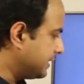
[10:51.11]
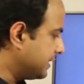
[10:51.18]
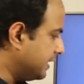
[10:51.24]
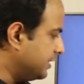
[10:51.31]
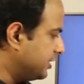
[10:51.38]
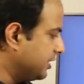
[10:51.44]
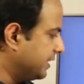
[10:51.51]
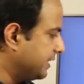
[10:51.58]

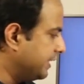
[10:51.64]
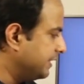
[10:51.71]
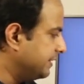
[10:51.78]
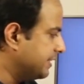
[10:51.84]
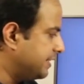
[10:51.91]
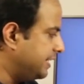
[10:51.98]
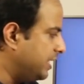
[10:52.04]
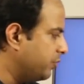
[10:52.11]
considering
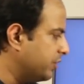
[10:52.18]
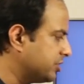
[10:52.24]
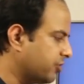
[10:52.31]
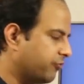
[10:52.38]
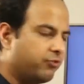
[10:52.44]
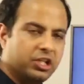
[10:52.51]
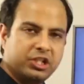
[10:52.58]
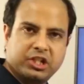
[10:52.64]
the sequence
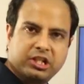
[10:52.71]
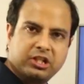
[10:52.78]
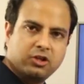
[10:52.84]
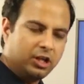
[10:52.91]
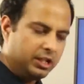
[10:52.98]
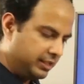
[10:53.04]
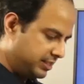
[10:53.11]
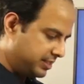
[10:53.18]
of function
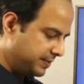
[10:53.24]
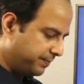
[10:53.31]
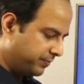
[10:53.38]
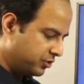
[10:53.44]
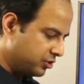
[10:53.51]
calls.